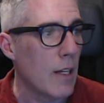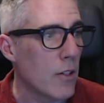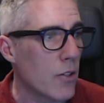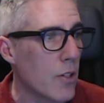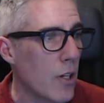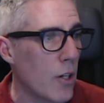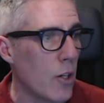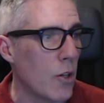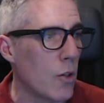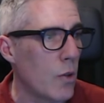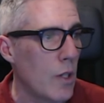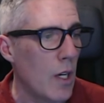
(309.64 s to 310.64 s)

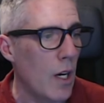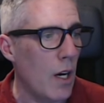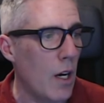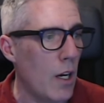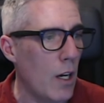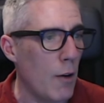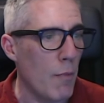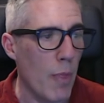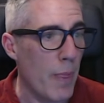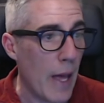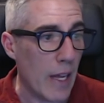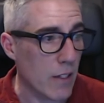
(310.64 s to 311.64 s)
So
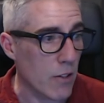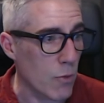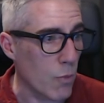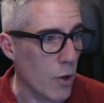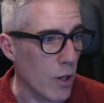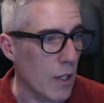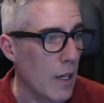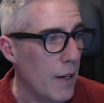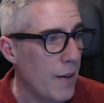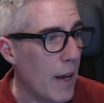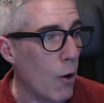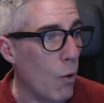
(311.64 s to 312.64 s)
that doesn't work.
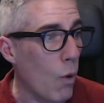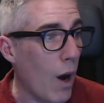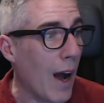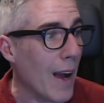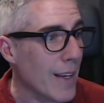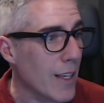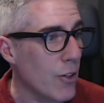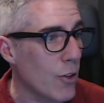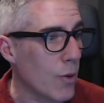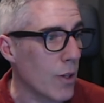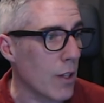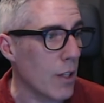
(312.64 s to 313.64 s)
Now I can
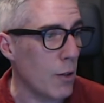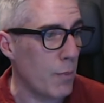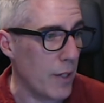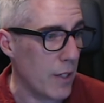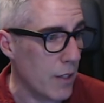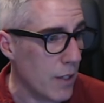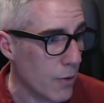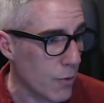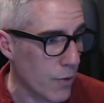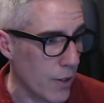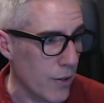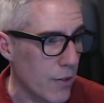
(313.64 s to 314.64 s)
do a little bit
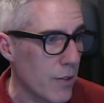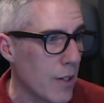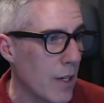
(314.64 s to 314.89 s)
different.